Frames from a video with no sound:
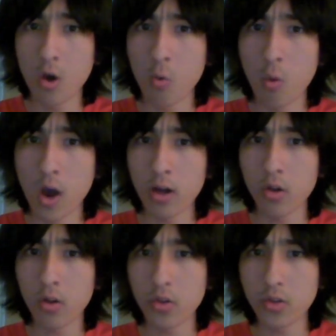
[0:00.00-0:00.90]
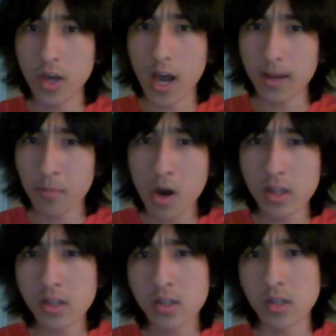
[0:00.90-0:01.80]
While the
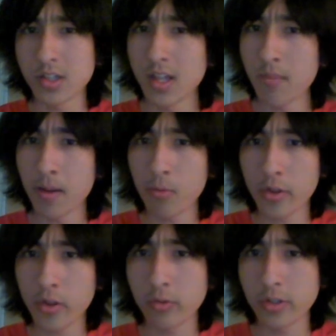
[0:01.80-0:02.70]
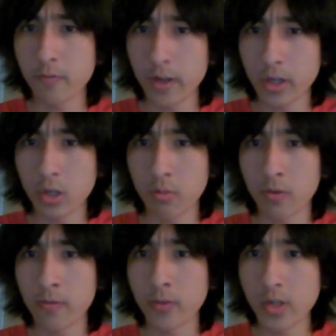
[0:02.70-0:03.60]
hypothesis that my brother was a victim
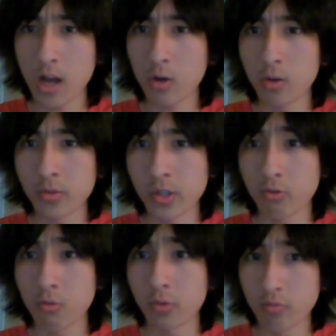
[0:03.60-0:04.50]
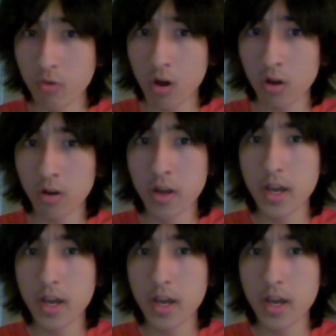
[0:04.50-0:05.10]
of Stockholm Syndrome was wrong,